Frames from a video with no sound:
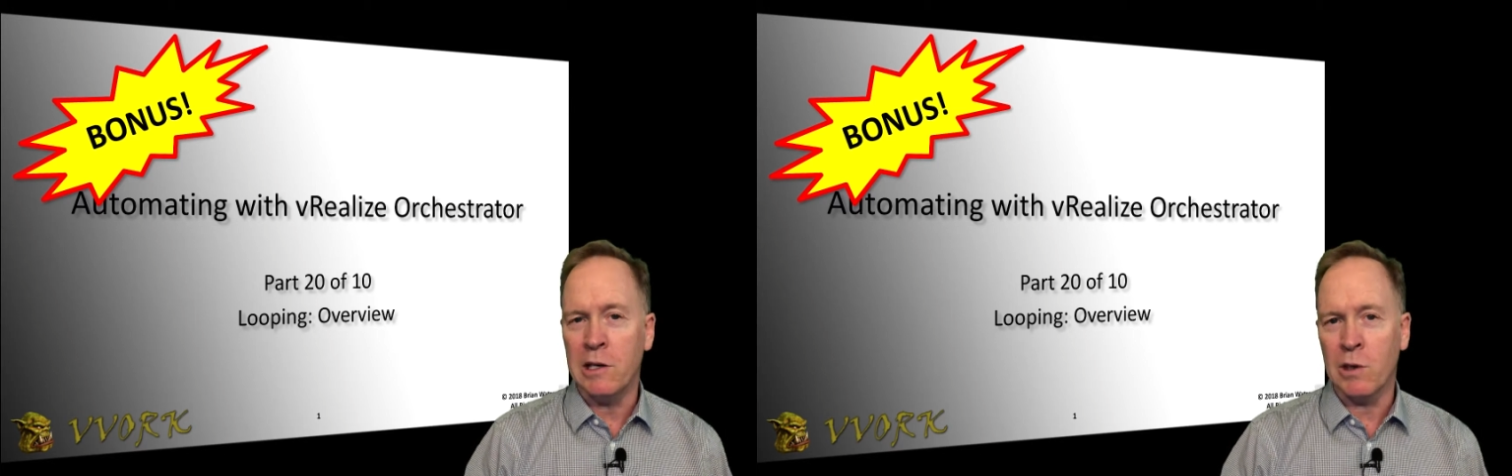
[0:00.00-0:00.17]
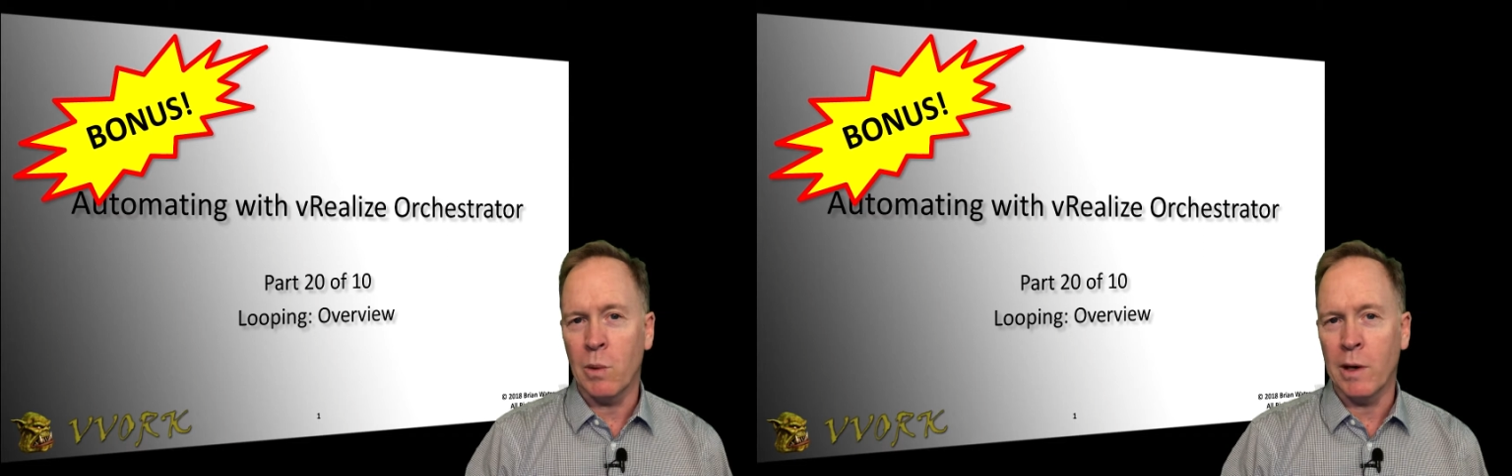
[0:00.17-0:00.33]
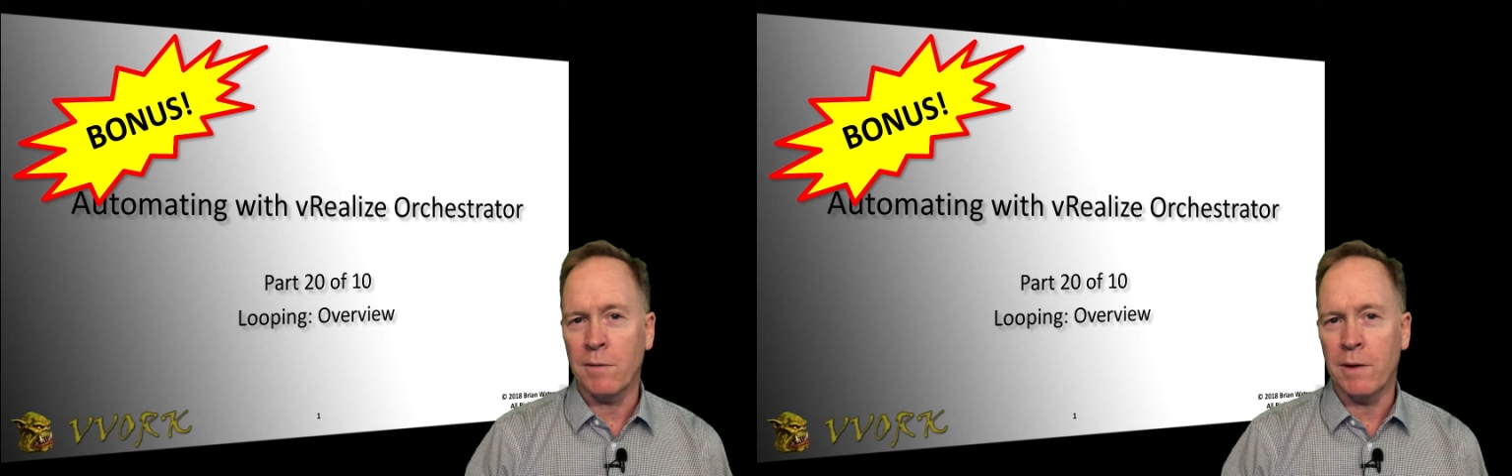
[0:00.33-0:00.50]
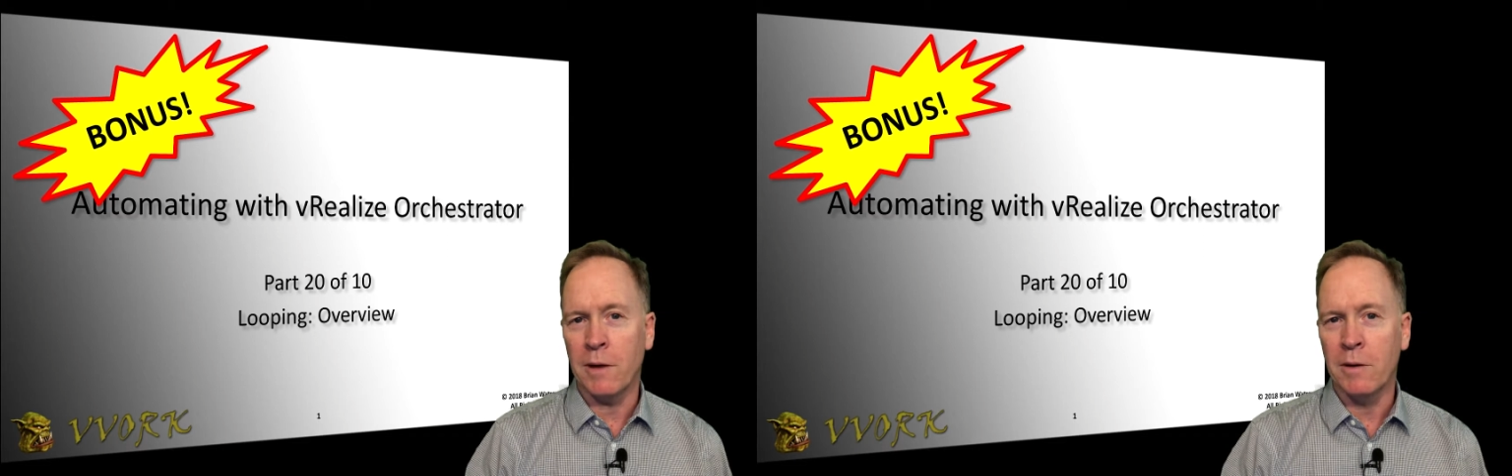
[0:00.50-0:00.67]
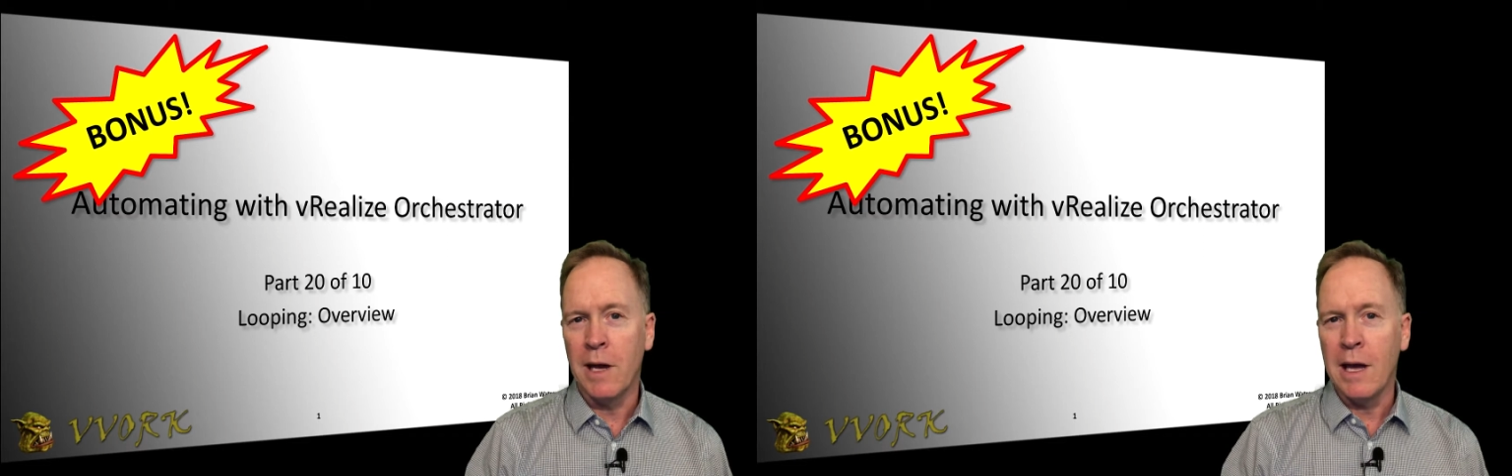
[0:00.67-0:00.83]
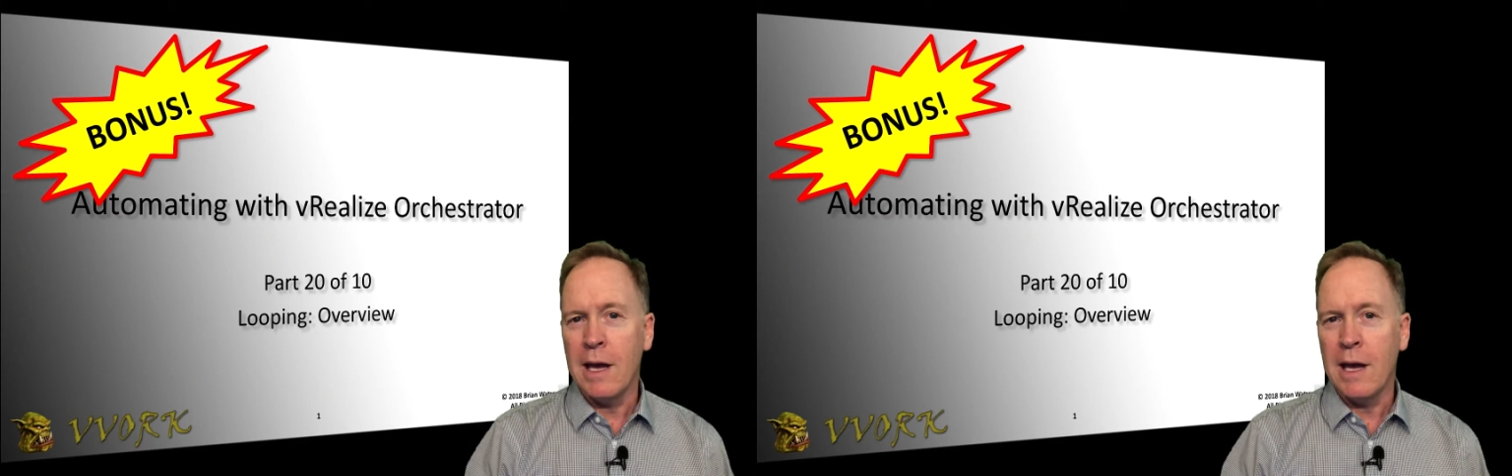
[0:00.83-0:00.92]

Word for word: in your workflow.